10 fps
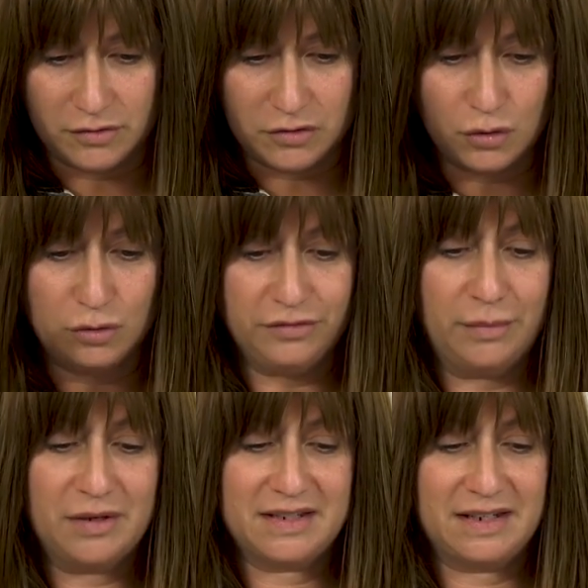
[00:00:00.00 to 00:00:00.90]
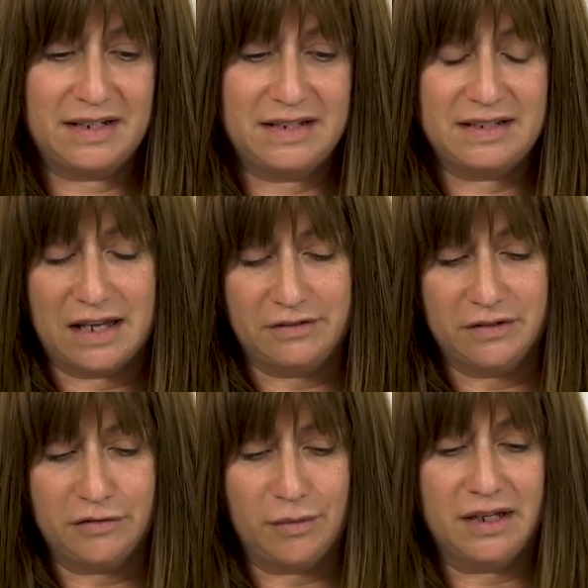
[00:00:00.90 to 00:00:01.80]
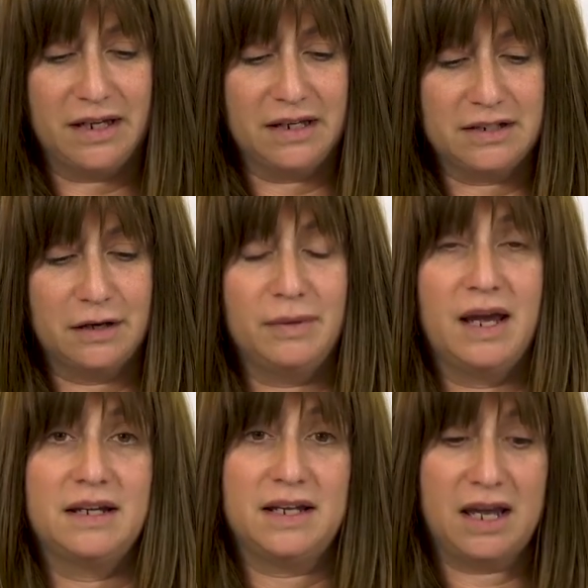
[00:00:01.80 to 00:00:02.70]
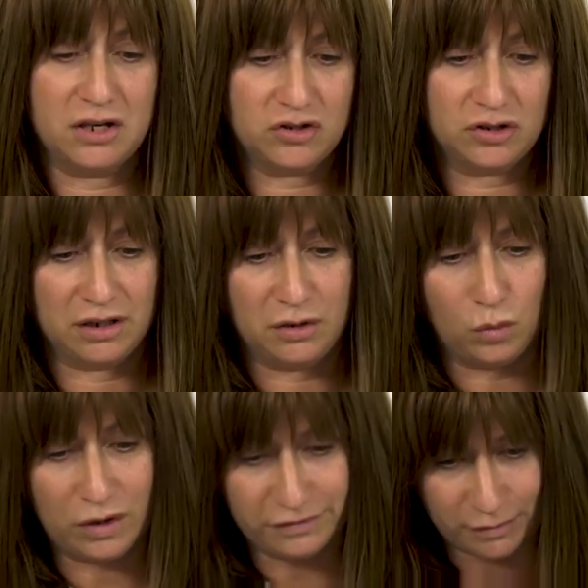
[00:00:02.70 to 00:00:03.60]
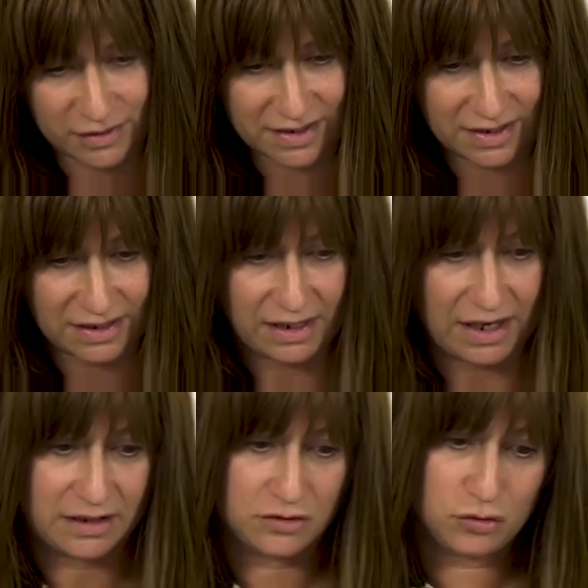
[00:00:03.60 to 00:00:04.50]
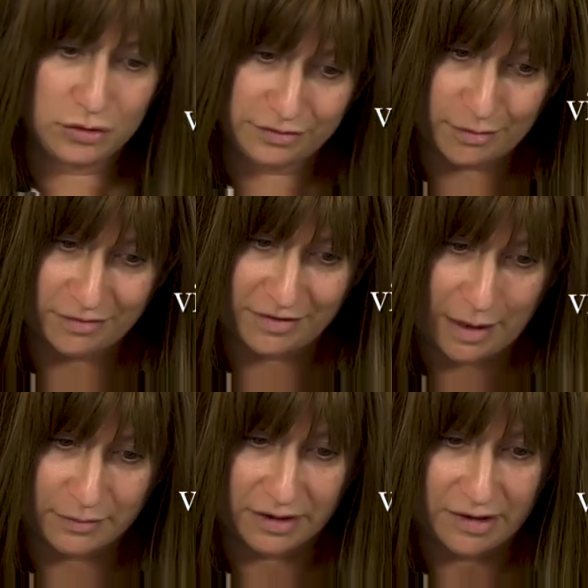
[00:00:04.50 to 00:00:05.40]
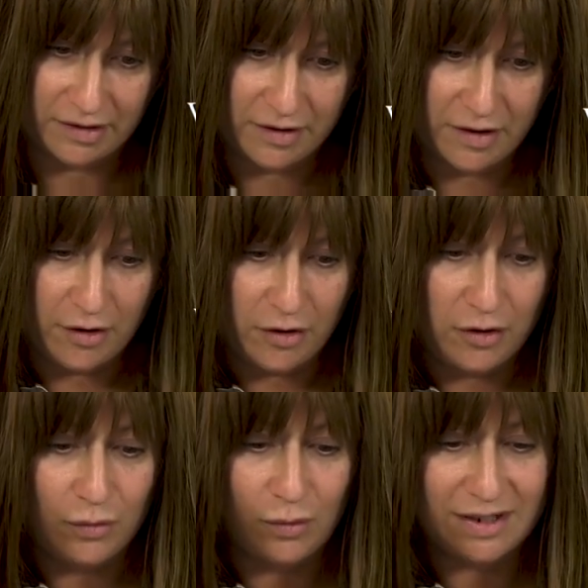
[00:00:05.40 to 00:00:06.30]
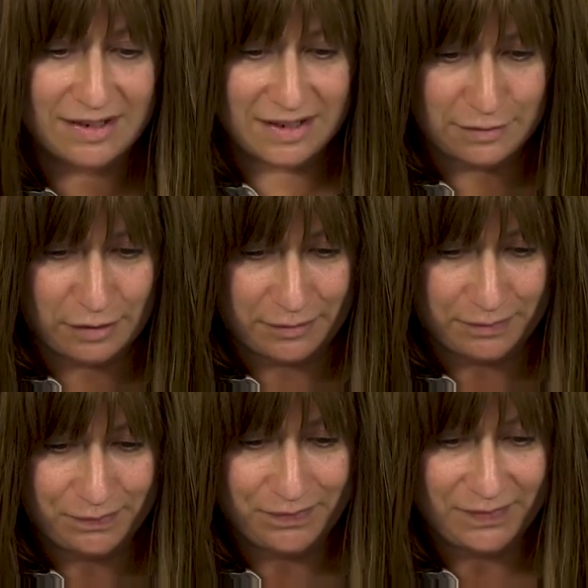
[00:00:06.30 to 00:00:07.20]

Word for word: two from a city, seven from a kingdom, and occasionally one from a city and two from a family. What does this mean?